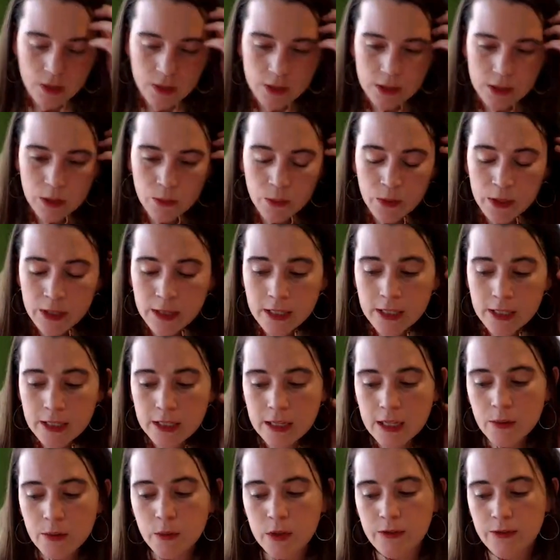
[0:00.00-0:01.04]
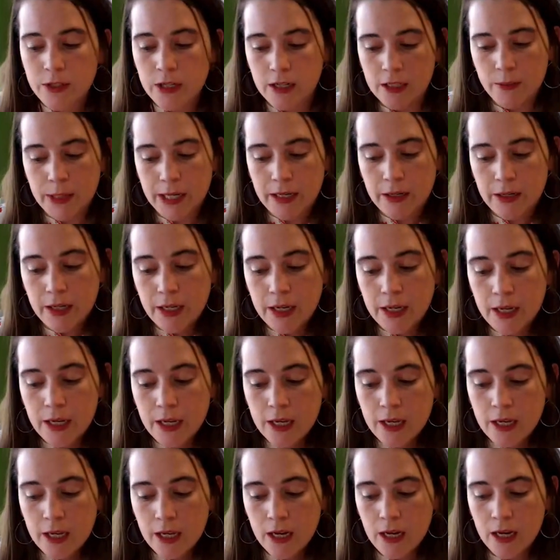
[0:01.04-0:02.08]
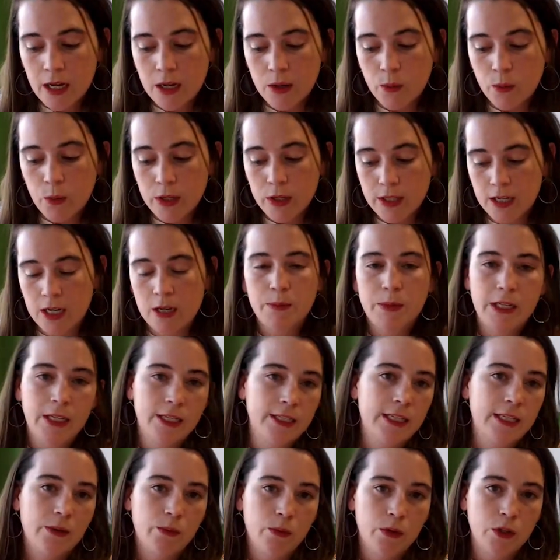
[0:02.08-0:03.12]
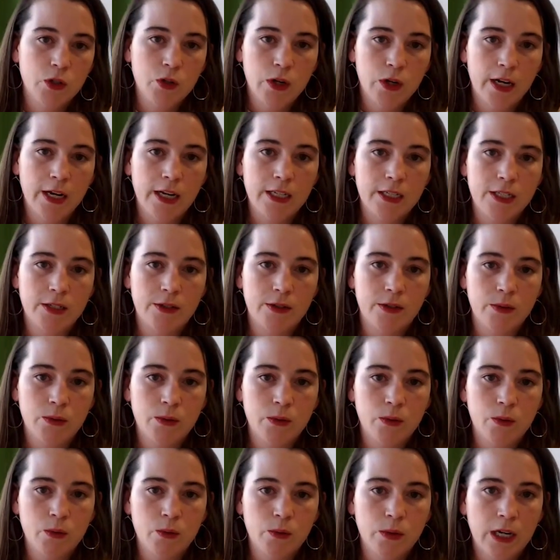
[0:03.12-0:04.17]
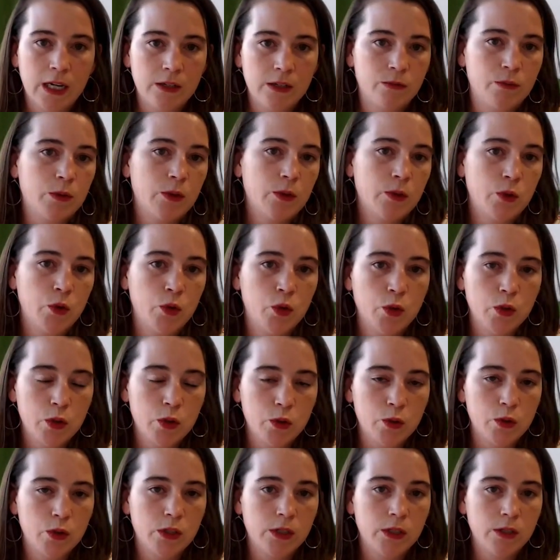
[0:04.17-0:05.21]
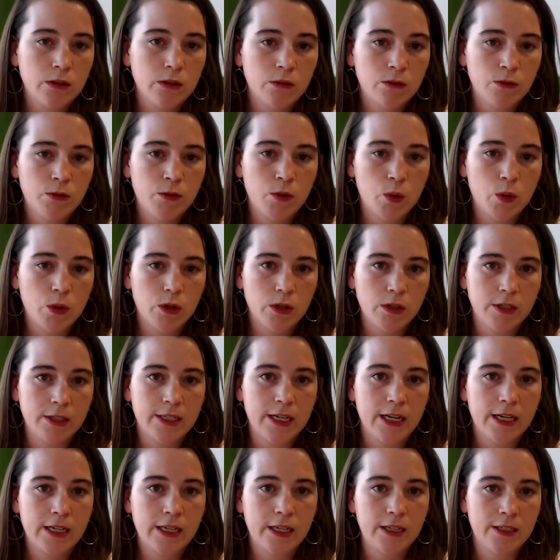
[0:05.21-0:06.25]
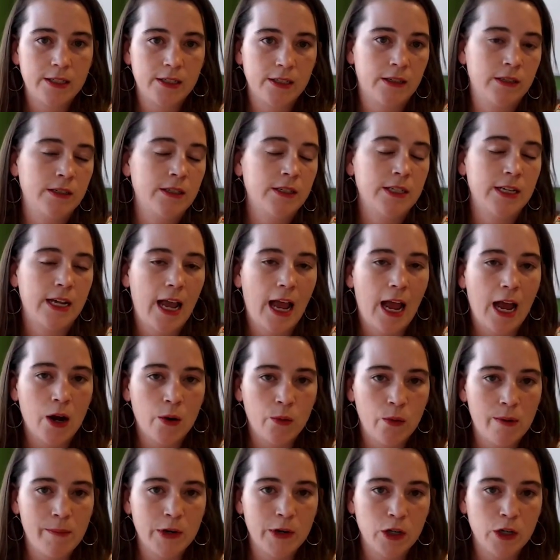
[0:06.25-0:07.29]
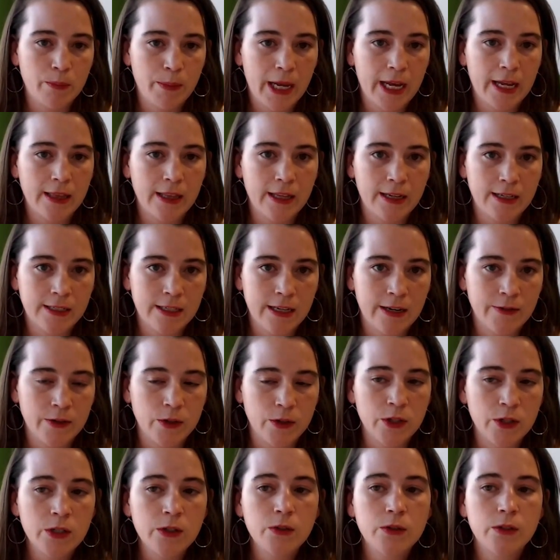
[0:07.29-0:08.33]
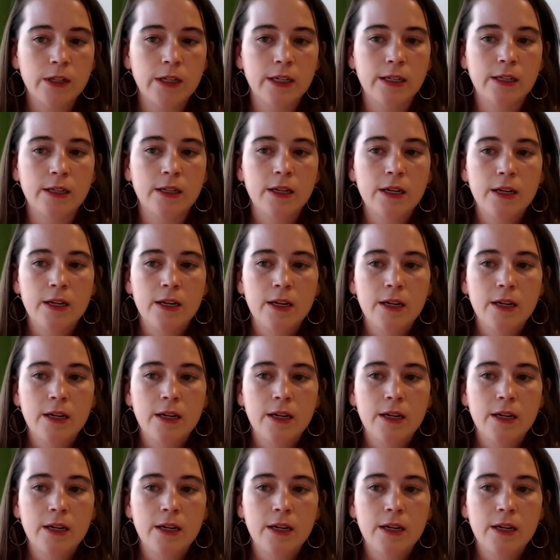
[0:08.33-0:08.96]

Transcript: So one thing that we've talked about with companies that we're trying to kind of recruit for studies into how women are paid less after children,